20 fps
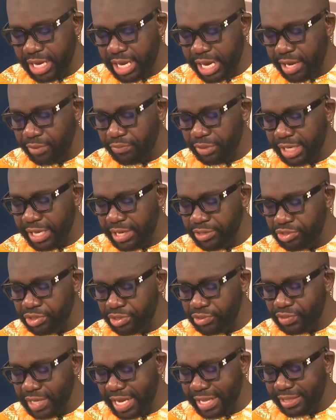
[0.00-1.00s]
Uh,
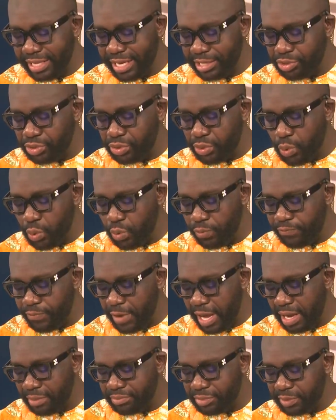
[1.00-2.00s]
relations and there's school
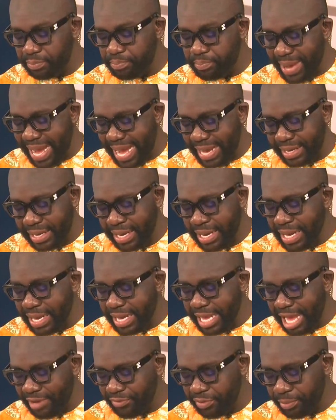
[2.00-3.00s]
farms back
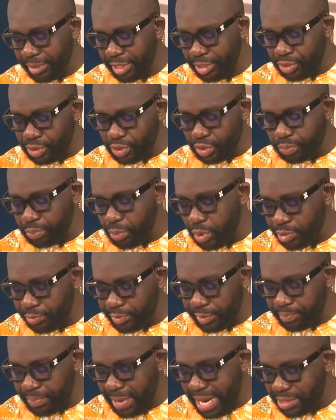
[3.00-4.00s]
government to support
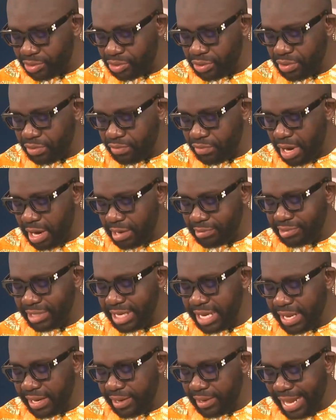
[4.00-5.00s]
with partial grant
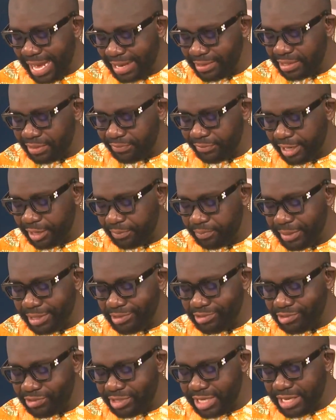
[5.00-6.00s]
land
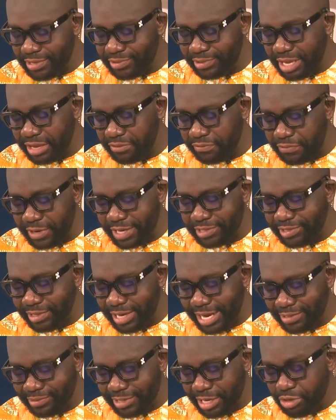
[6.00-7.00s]
development seeds and
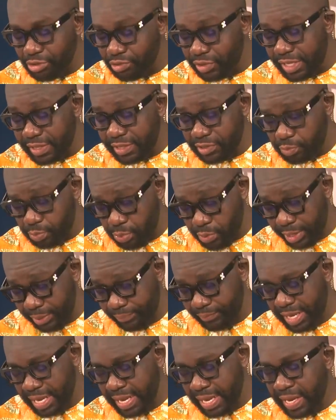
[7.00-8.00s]
fertilizer you see this point
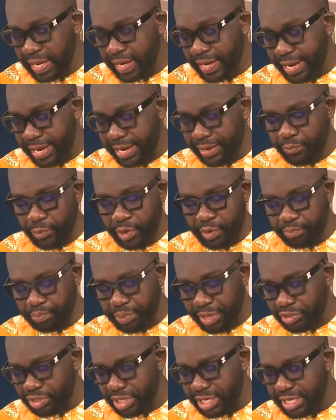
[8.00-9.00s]
uh, we,
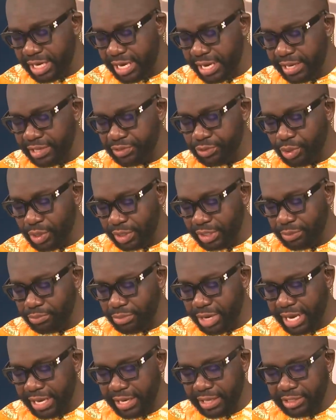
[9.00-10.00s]
pictured here is dr
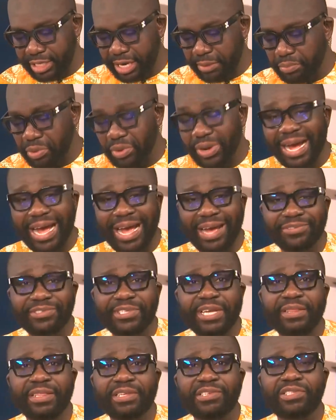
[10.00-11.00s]
bryan acheampong i have
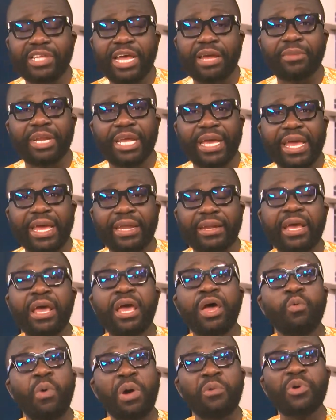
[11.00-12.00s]
said this time and again
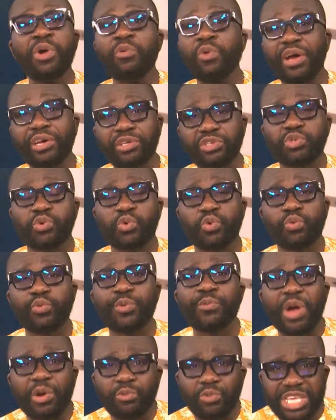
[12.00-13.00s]
when we were in school we
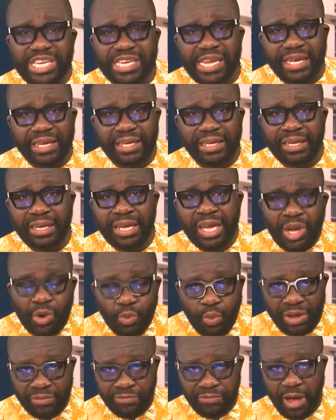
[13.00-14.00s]
were weeding we
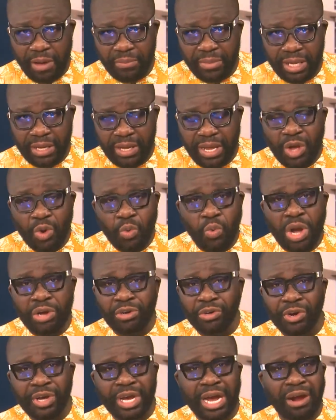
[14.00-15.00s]
were farming we were
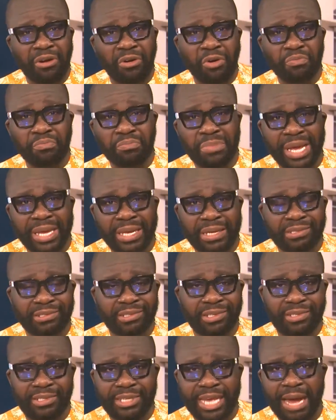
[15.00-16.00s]
growing our own maize,
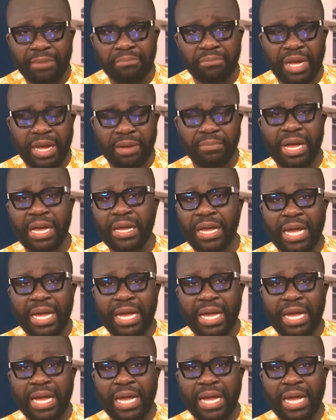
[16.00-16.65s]
yam, among